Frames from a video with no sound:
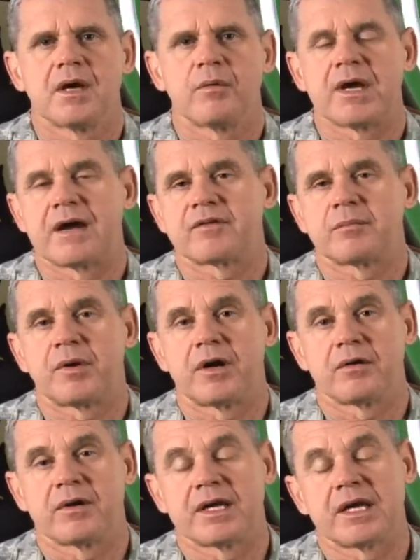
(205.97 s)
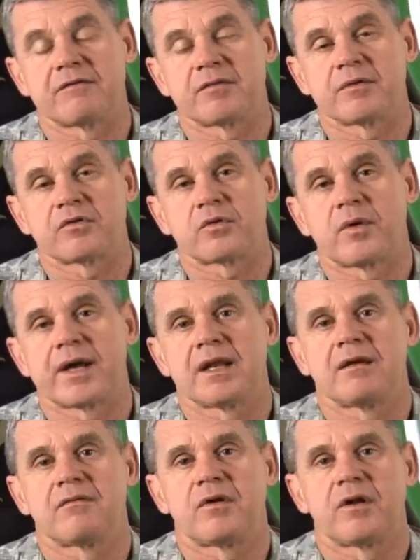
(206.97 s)
And we have to partner again from the squad
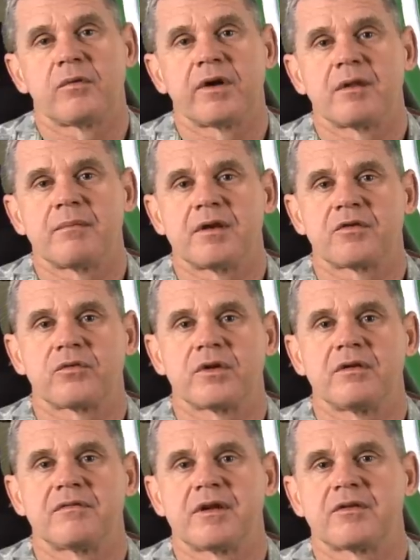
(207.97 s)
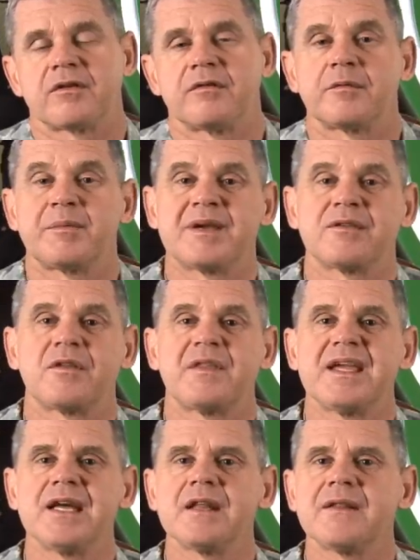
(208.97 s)
level all the way to the Ministry of Defense level because at
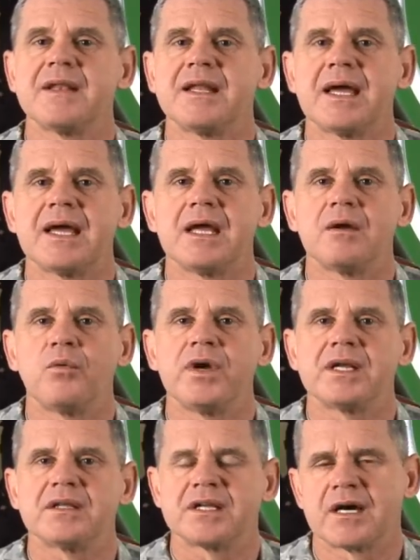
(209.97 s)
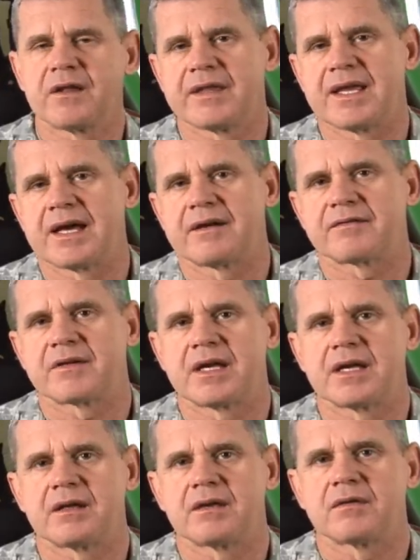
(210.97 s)
the end of the day, we can tell the
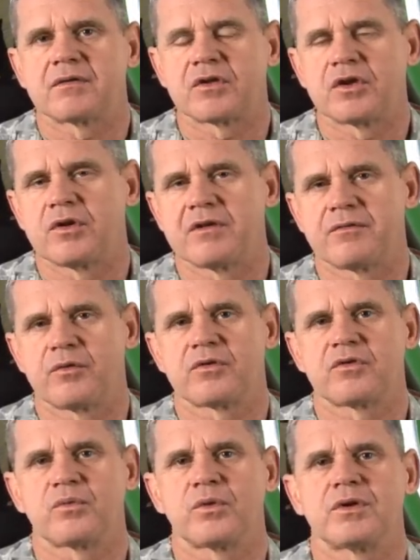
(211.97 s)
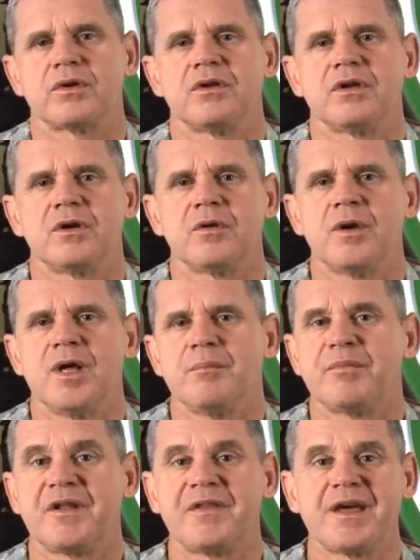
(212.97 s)
Afghan security forces what to do,
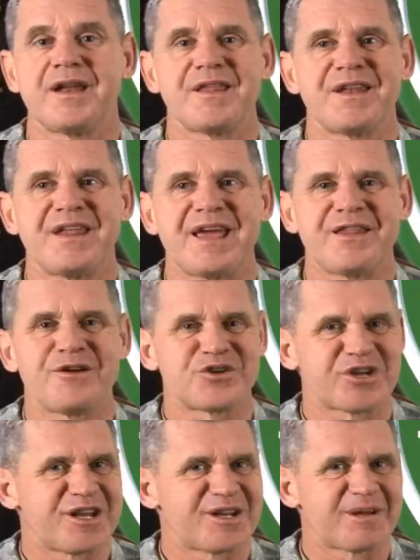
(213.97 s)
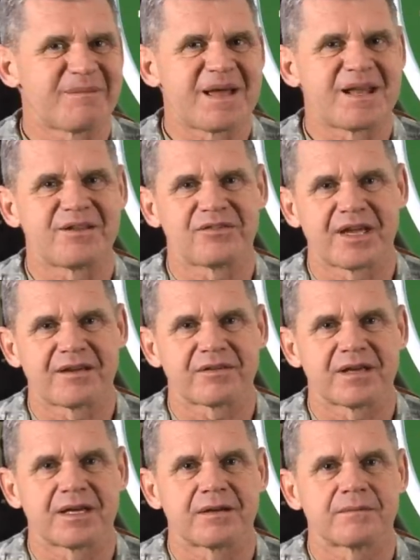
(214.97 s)
but at the end of the day, their chain of command is
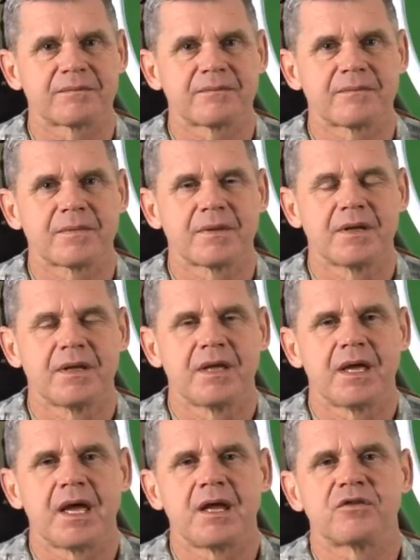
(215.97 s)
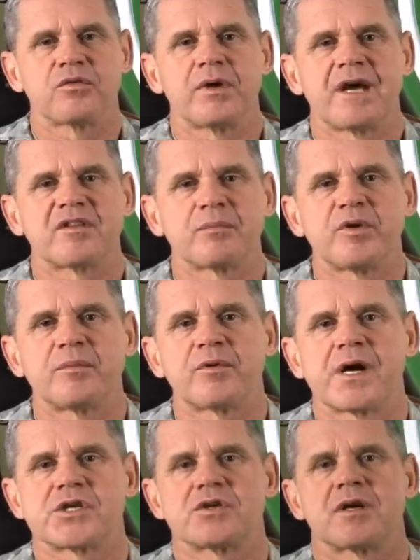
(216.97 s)
Afghan. And so we have to put
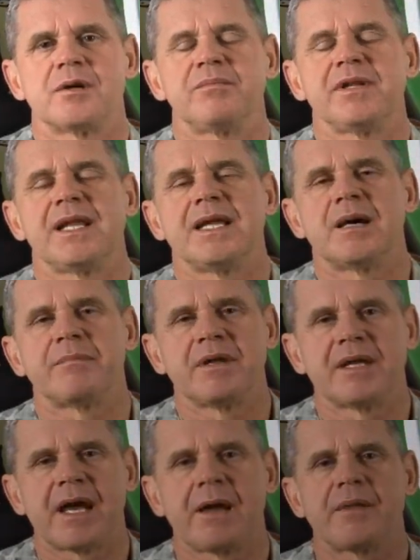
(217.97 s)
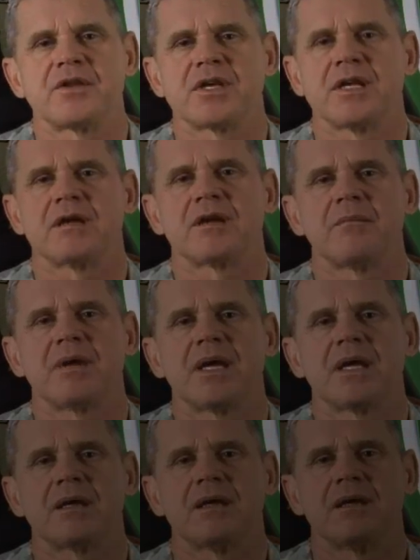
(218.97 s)
pressure completely up and down the chain of
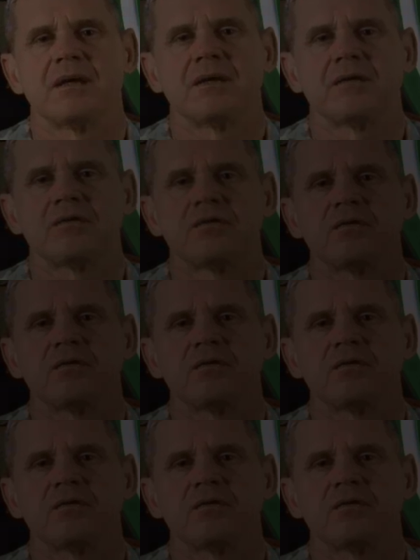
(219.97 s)
command to